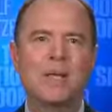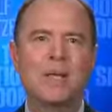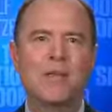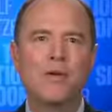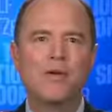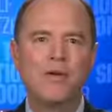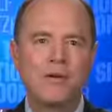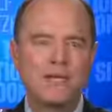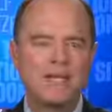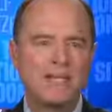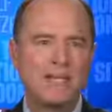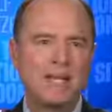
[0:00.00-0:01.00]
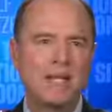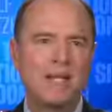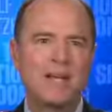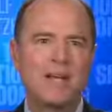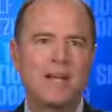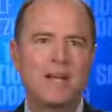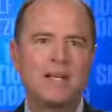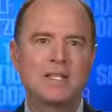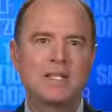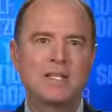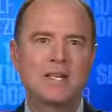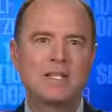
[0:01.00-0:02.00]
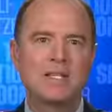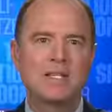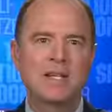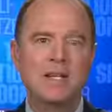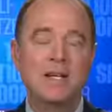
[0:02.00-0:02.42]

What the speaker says: The fix is in the United States.